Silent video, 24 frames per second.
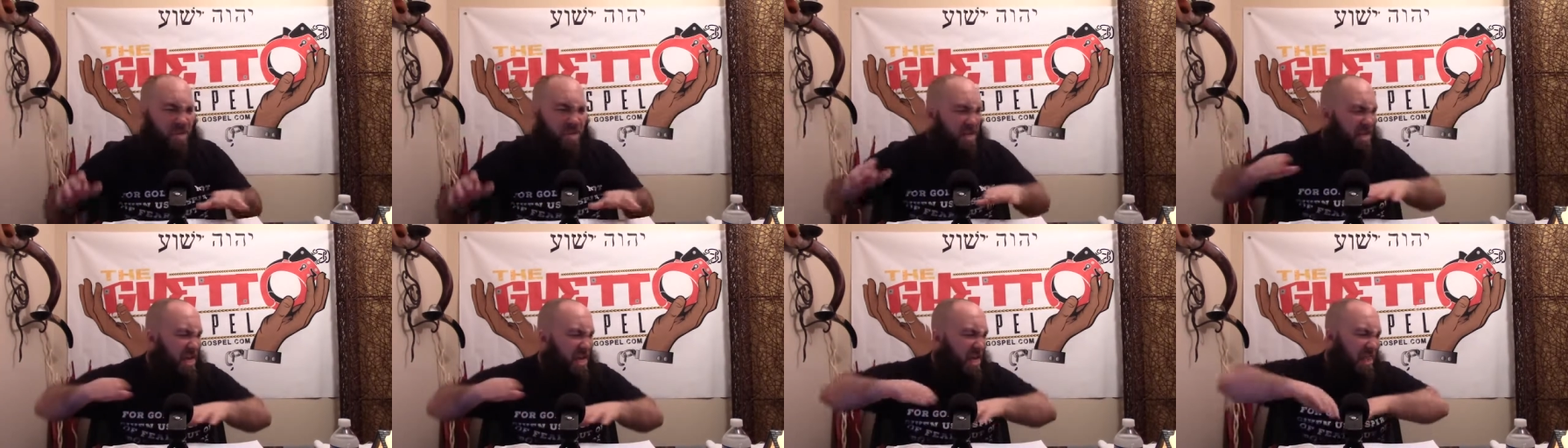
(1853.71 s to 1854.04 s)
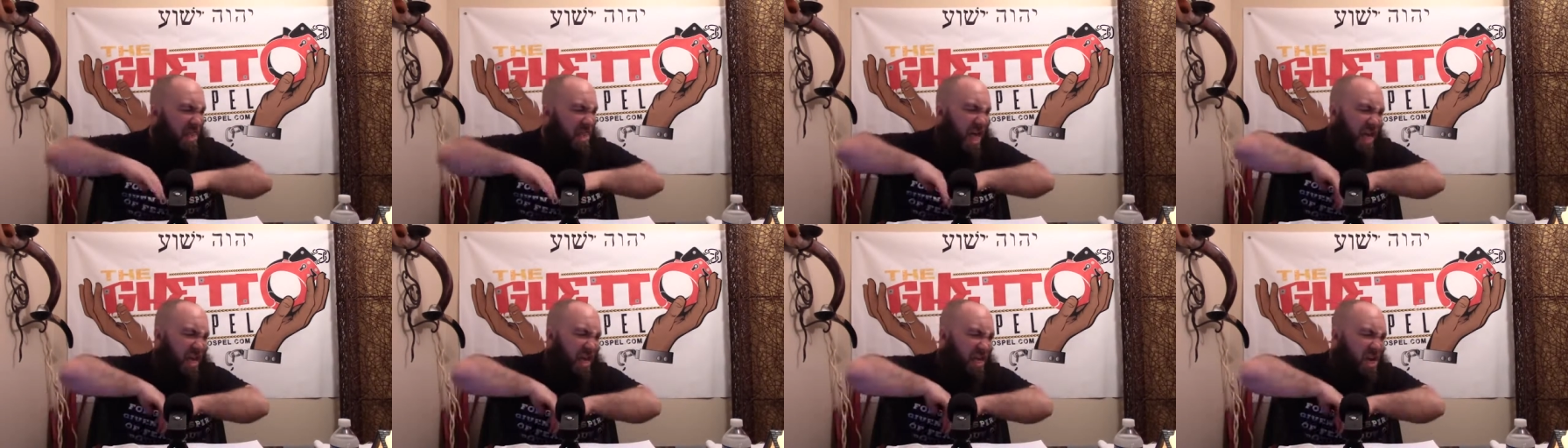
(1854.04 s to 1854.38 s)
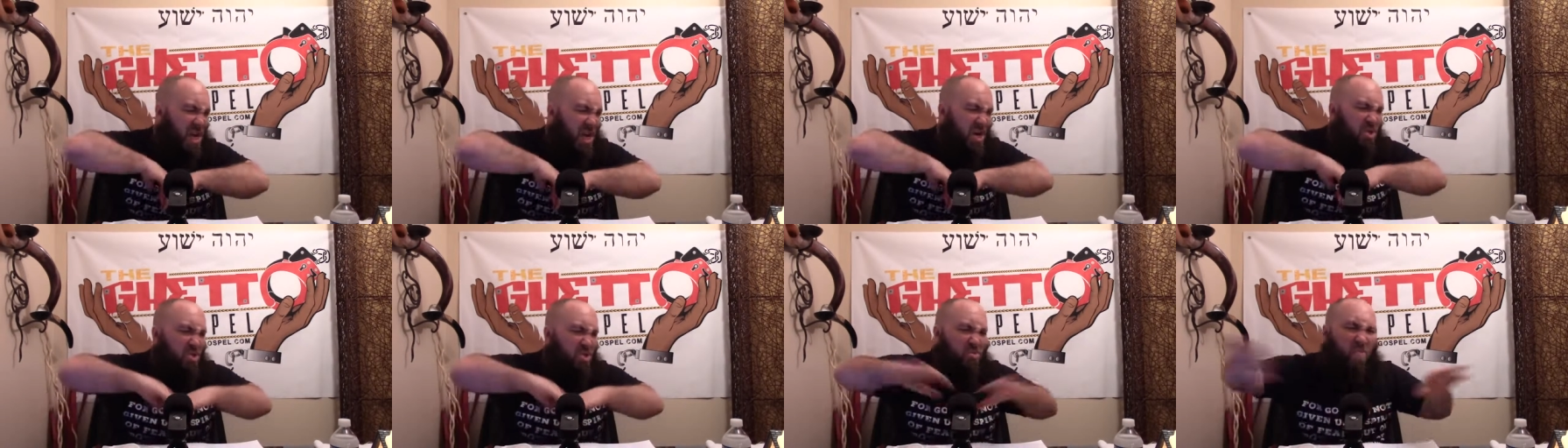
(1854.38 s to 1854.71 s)
They get like
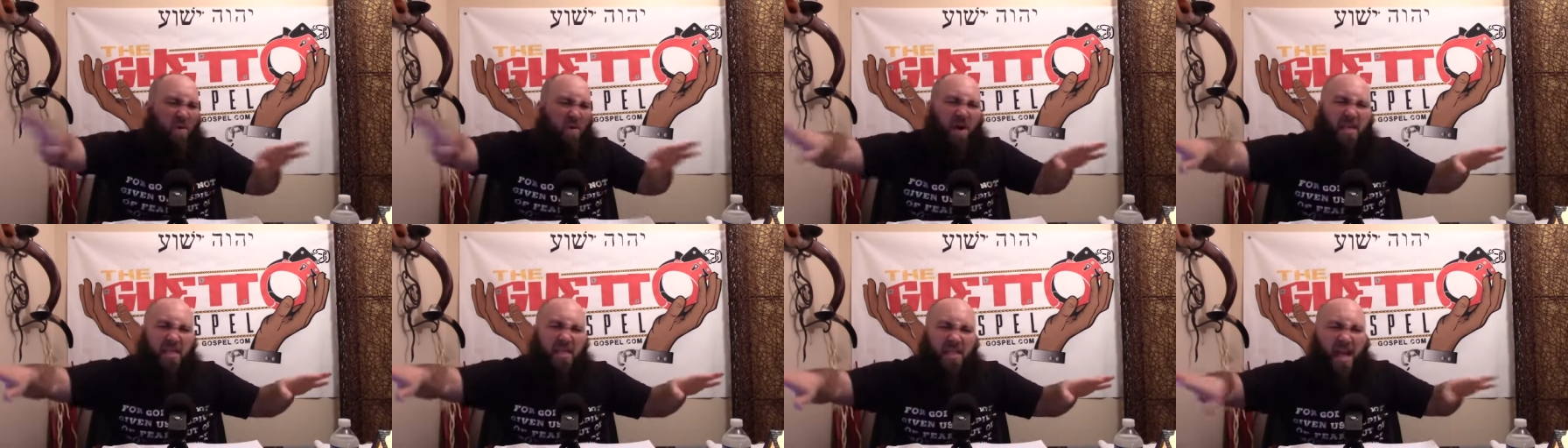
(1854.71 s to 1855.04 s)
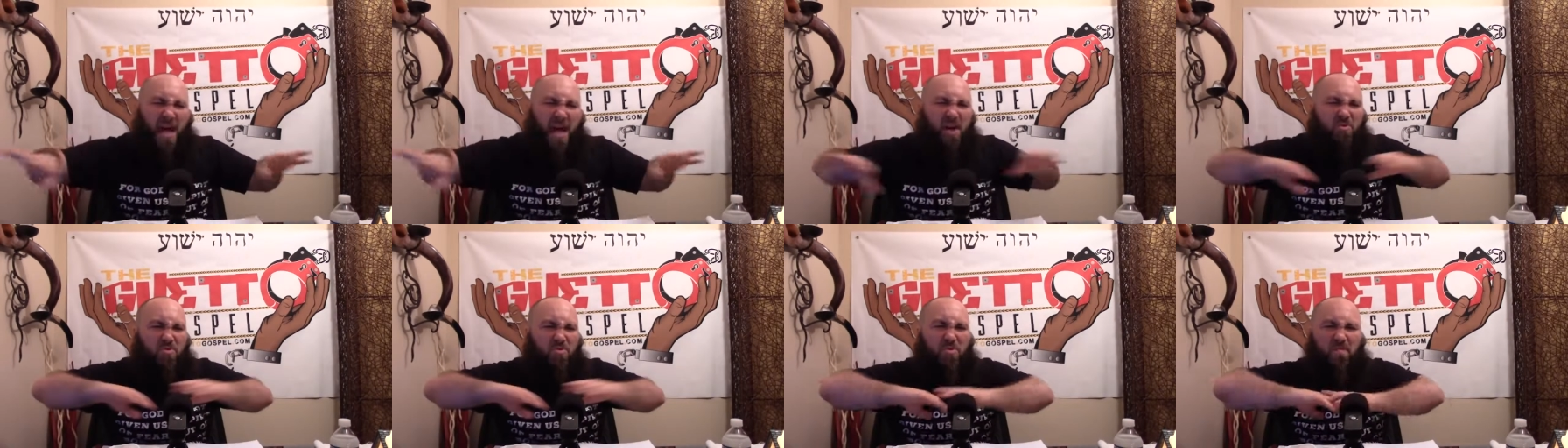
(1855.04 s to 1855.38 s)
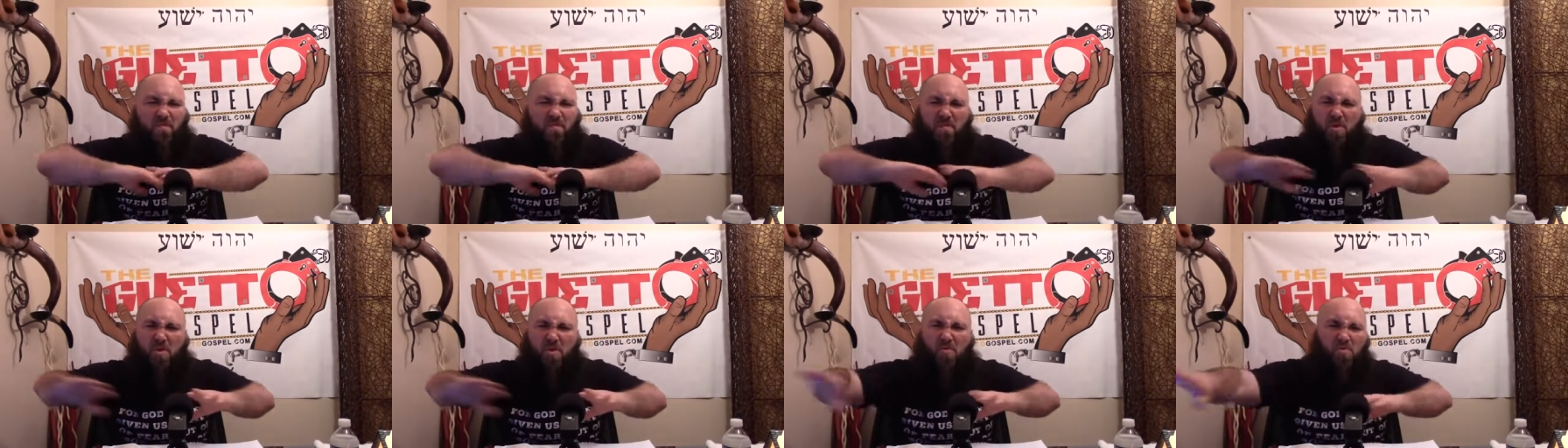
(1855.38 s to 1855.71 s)
twenty
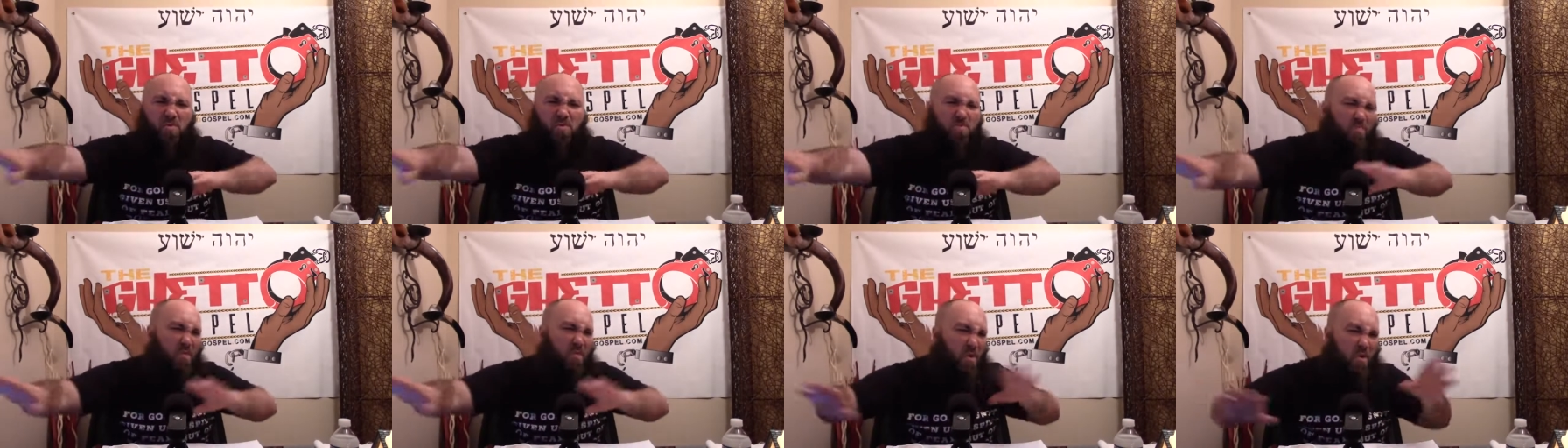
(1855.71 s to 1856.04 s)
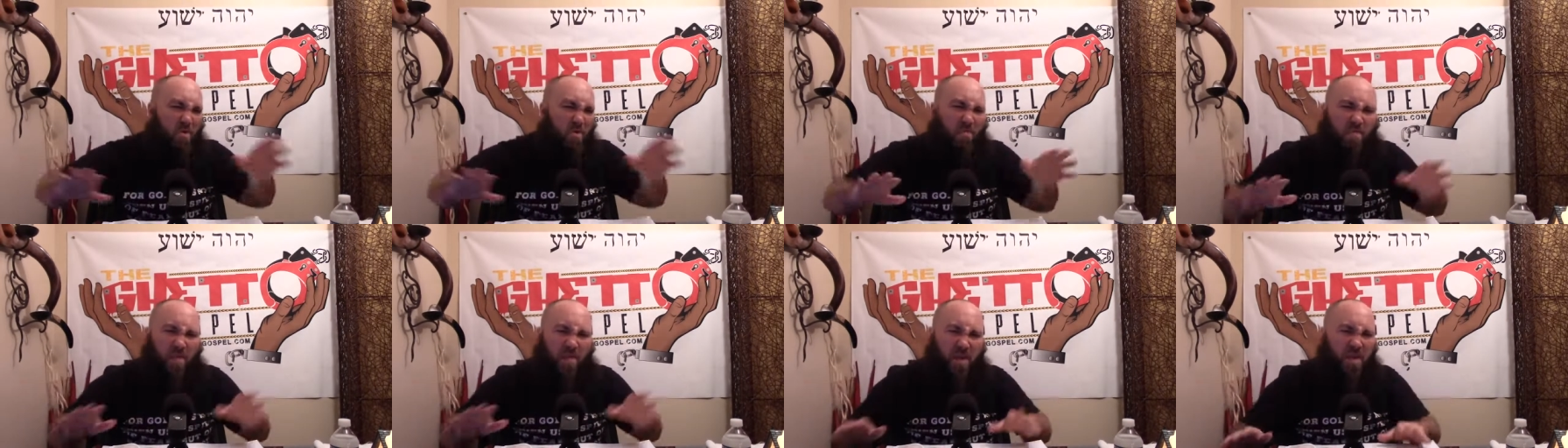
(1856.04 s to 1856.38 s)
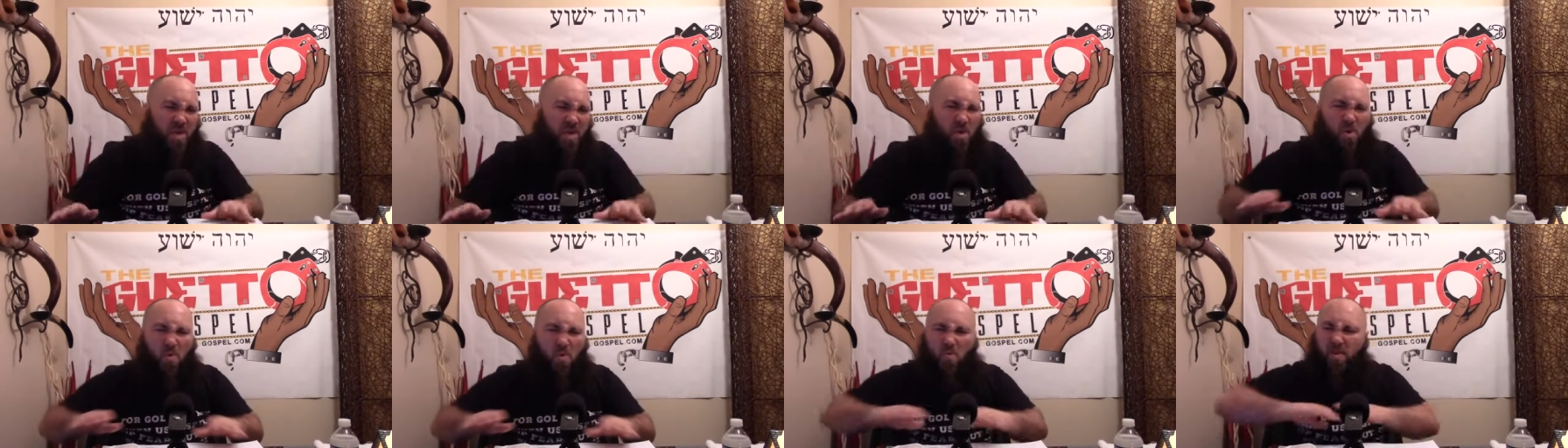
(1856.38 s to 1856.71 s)
thousand views per
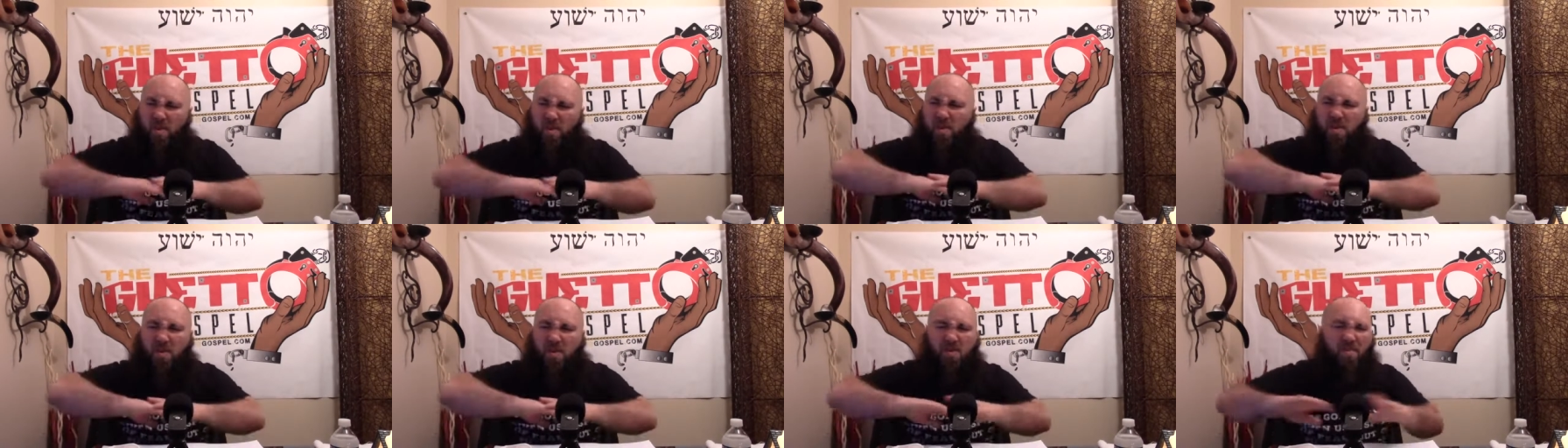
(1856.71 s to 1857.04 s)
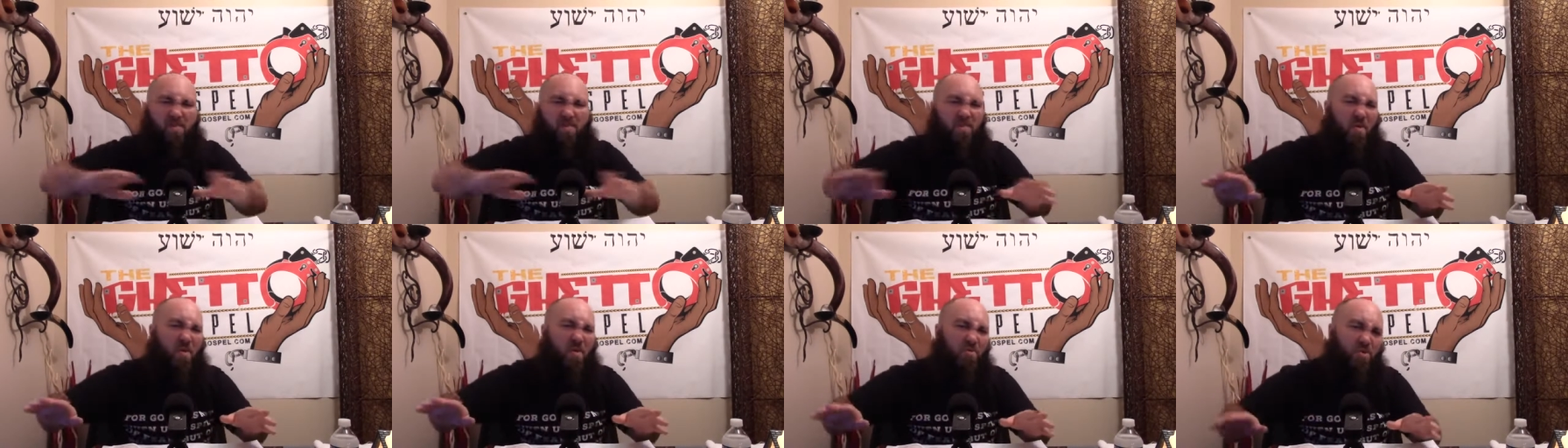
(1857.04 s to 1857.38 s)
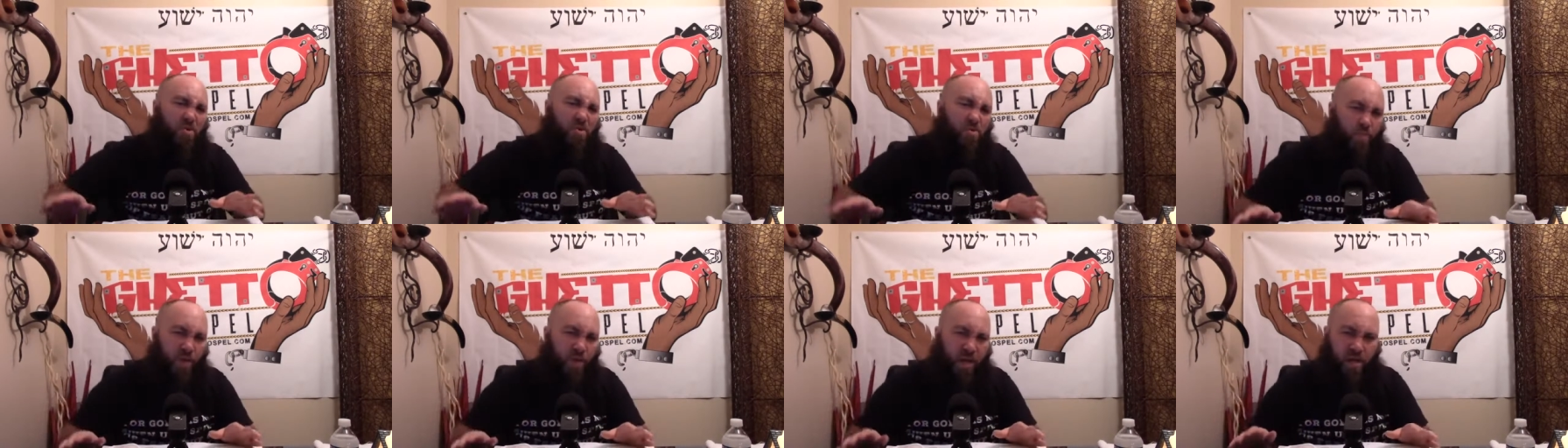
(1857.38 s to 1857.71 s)
video within the
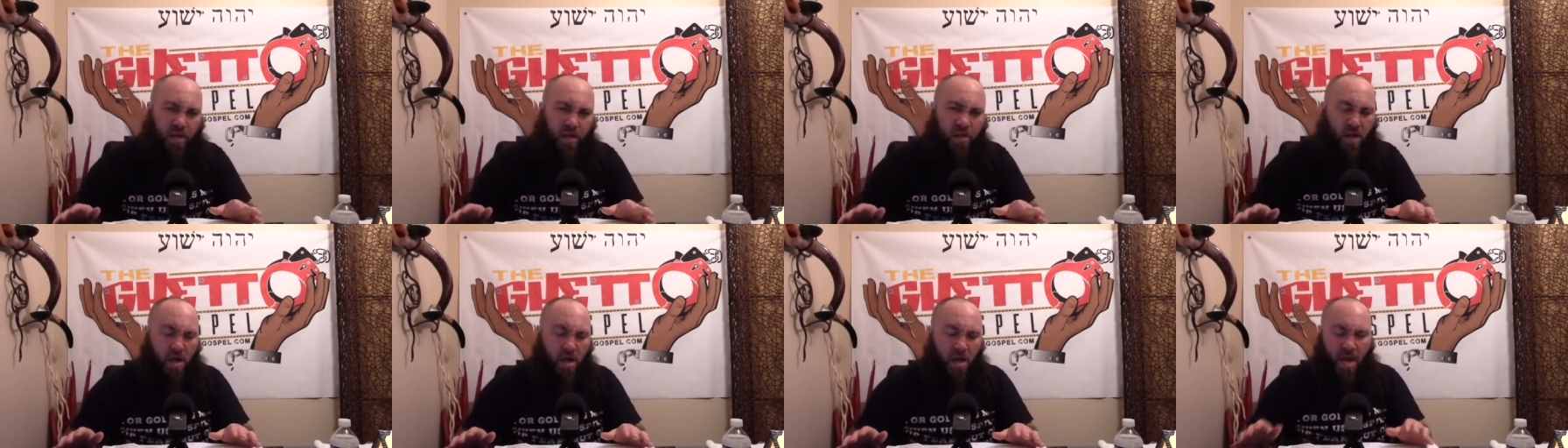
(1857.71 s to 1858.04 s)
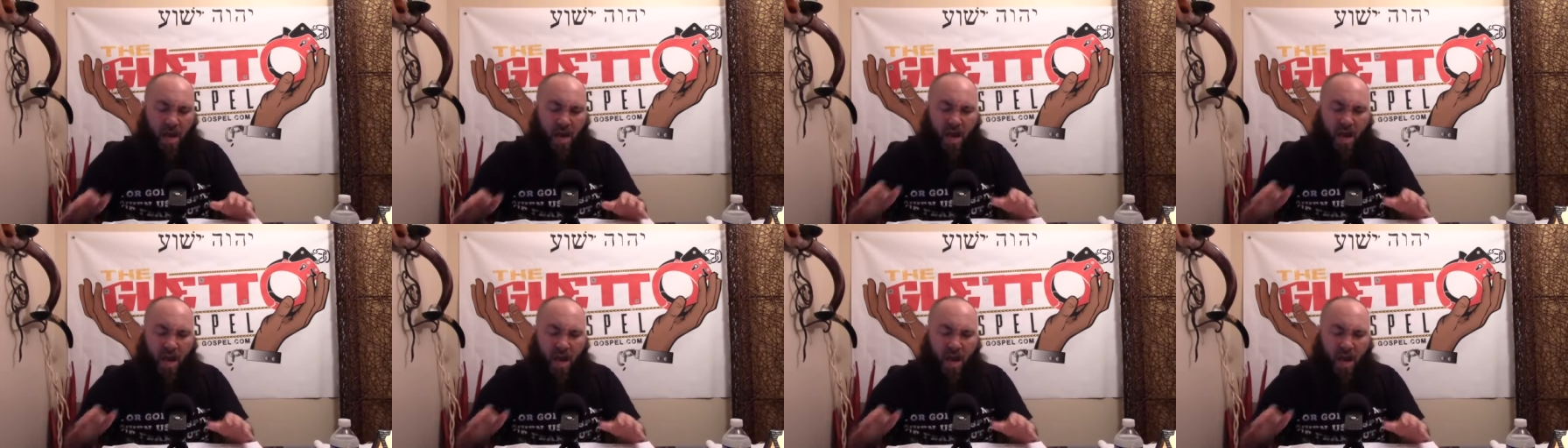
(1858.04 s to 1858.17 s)
first week.